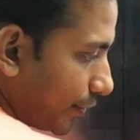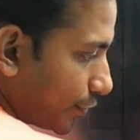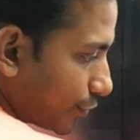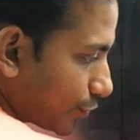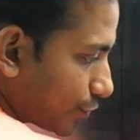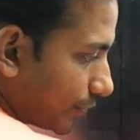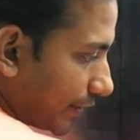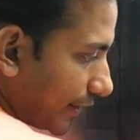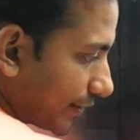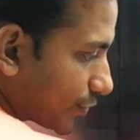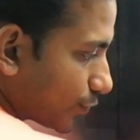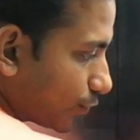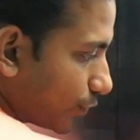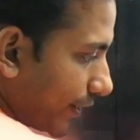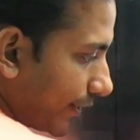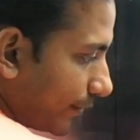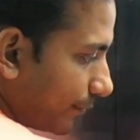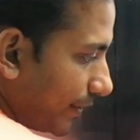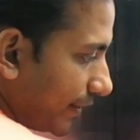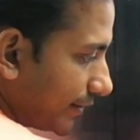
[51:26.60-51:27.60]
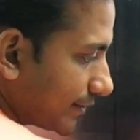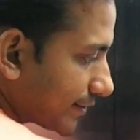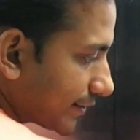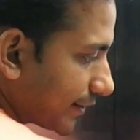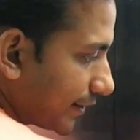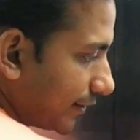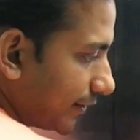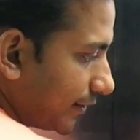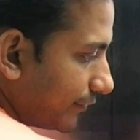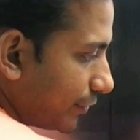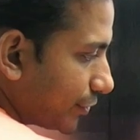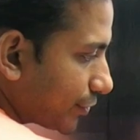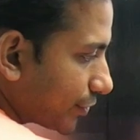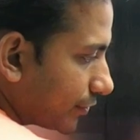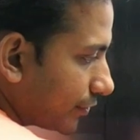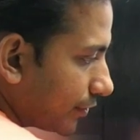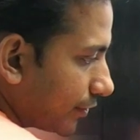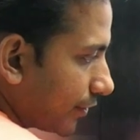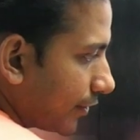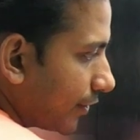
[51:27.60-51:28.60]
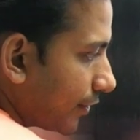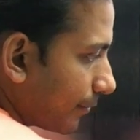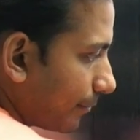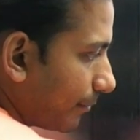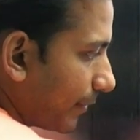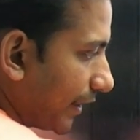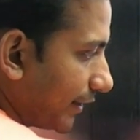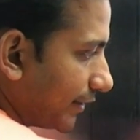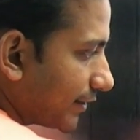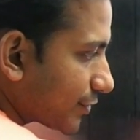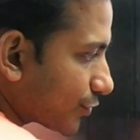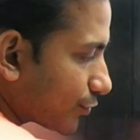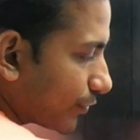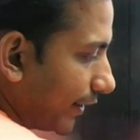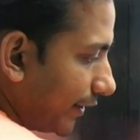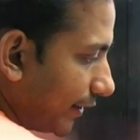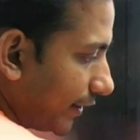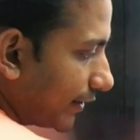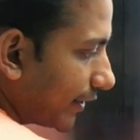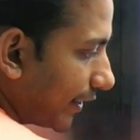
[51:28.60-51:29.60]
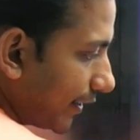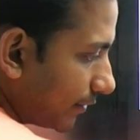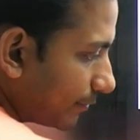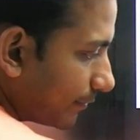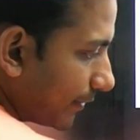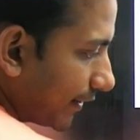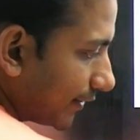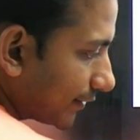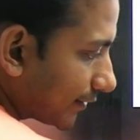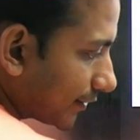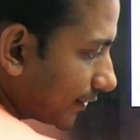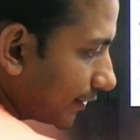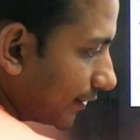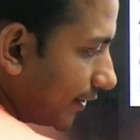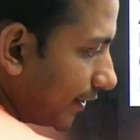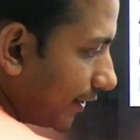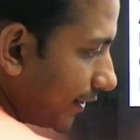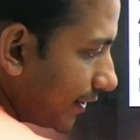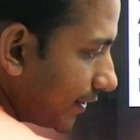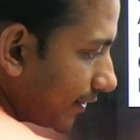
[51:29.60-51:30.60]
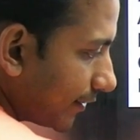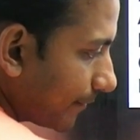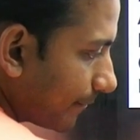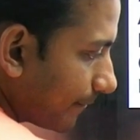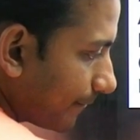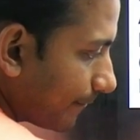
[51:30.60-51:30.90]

So that's 1 main scale division minus 29 by 30